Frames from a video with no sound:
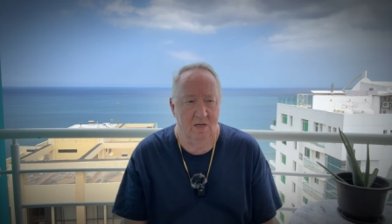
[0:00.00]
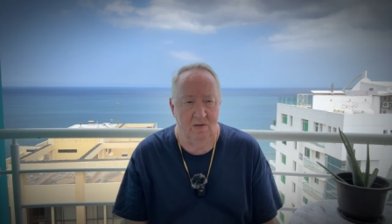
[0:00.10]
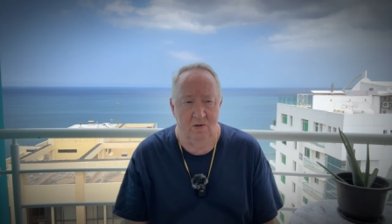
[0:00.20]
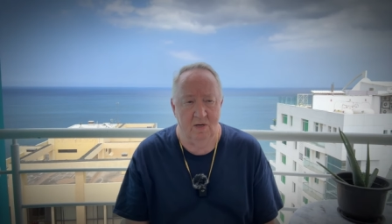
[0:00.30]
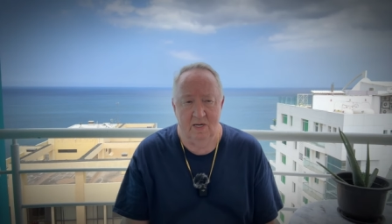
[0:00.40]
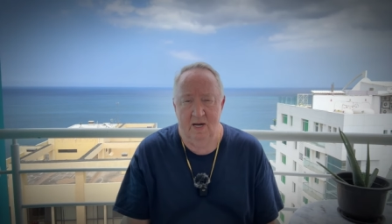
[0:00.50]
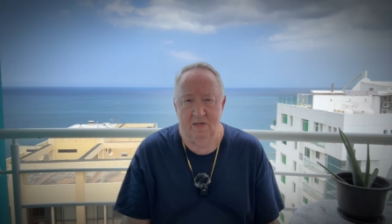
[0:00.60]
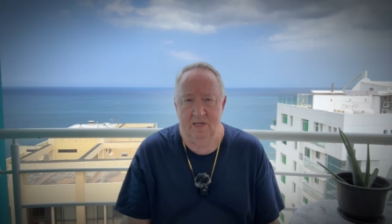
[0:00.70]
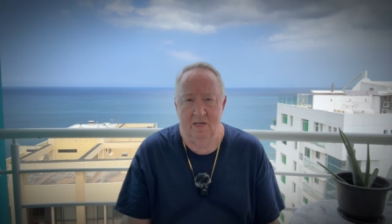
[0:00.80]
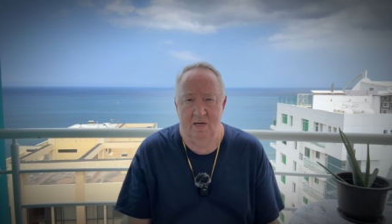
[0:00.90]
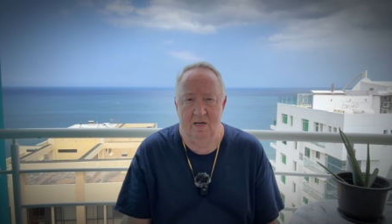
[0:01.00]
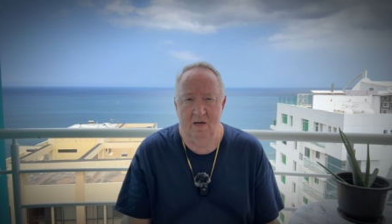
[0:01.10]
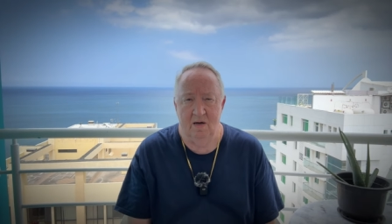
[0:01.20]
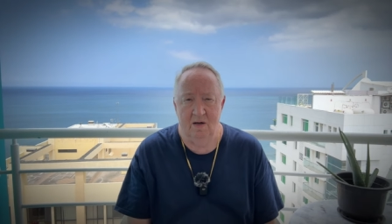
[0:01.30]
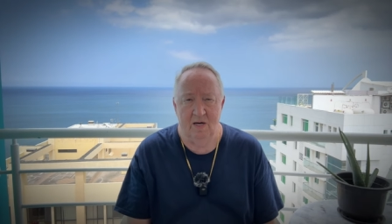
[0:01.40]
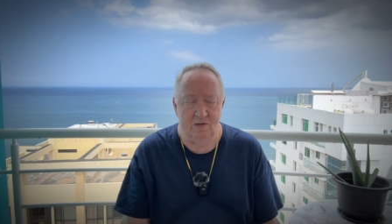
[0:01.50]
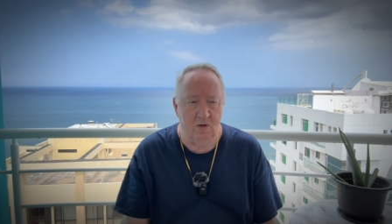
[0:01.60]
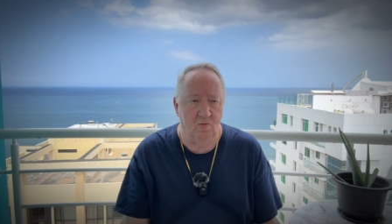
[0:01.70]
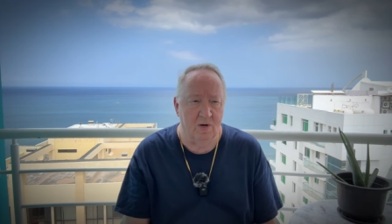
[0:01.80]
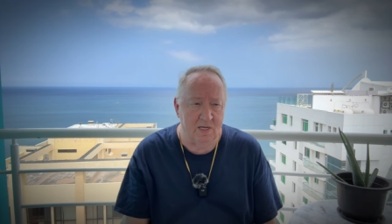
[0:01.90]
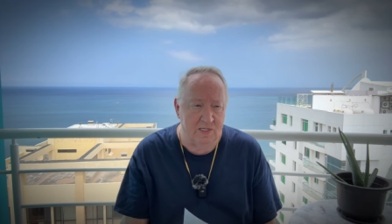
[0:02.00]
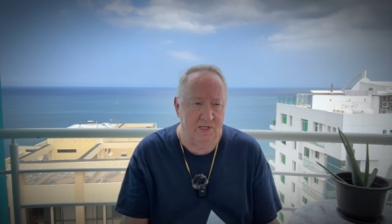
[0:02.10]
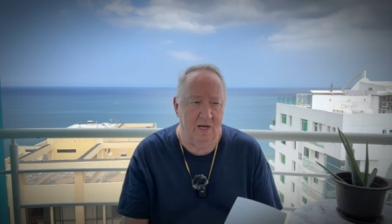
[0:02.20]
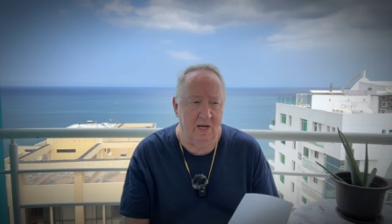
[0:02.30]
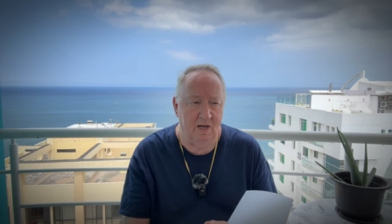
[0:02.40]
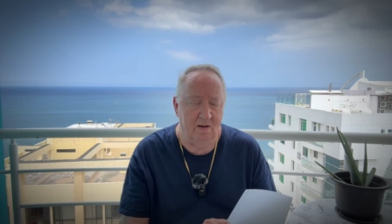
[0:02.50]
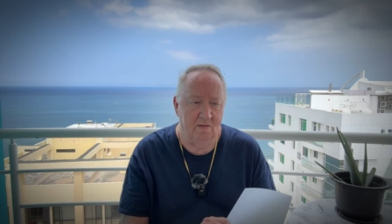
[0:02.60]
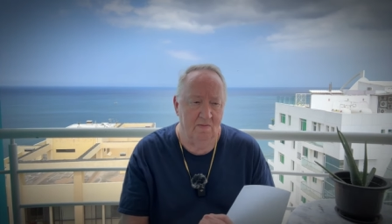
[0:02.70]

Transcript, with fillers: you can actually get it here. I do want to say